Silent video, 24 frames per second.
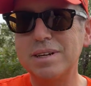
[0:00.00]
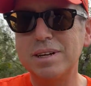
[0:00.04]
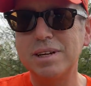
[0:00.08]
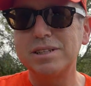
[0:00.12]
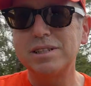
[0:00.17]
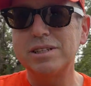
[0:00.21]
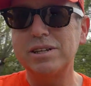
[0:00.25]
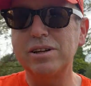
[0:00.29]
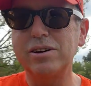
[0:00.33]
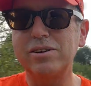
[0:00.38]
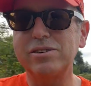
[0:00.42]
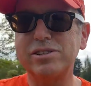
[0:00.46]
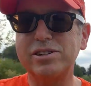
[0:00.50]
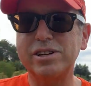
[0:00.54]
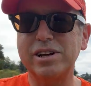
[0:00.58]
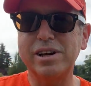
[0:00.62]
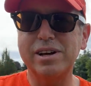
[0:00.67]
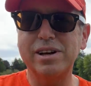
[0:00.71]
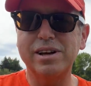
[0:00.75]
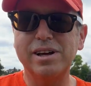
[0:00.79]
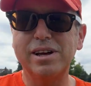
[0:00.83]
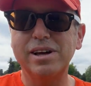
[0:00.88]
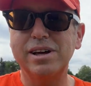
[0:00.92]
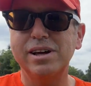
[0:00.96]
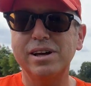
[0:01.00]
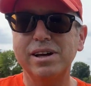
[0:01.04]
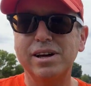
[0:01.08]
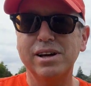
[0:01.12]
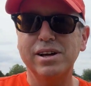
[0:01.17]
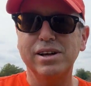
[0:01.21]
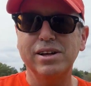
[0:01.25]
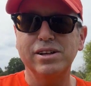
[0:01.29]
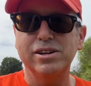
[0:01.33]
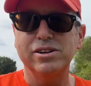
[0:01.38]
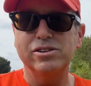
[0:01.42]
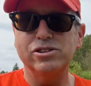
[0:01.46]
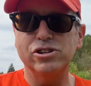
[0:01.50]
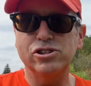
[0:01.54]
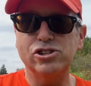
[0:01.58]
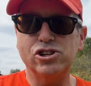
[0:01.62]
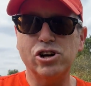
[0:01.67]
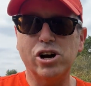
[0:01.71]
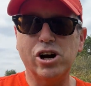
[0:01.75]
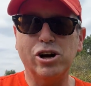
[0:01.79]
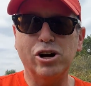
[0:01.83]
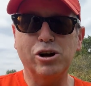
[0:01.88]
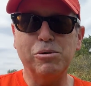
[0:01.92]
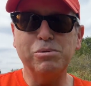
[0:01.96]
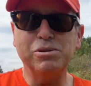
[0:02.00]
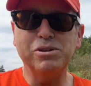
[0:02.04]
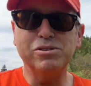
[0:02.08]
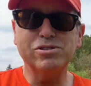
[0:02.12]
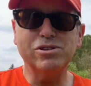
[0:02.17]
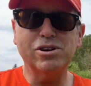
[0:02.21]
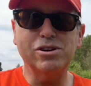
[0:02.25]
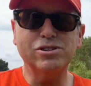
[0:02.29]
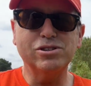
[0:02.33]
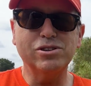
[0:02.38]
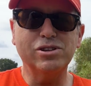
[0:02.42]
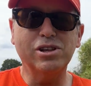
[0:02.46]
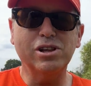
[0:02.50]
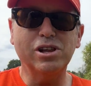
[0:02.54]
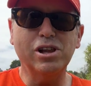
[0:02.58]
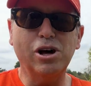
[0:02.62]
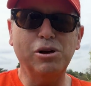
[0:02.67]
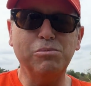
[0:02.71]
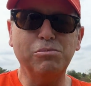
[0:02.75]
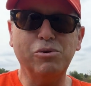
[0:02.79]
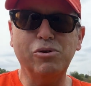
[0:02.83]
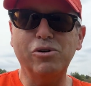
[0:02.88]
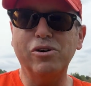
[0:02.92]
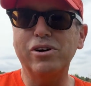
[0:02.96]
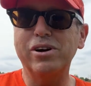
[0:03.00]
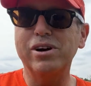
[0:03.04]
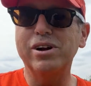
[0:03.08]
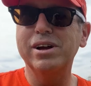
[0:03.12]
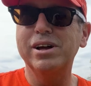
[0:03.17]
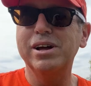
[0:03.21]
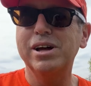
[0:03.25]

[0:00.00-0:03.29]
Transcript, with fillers: So there's the, the jogger, but there's also the lawnmower.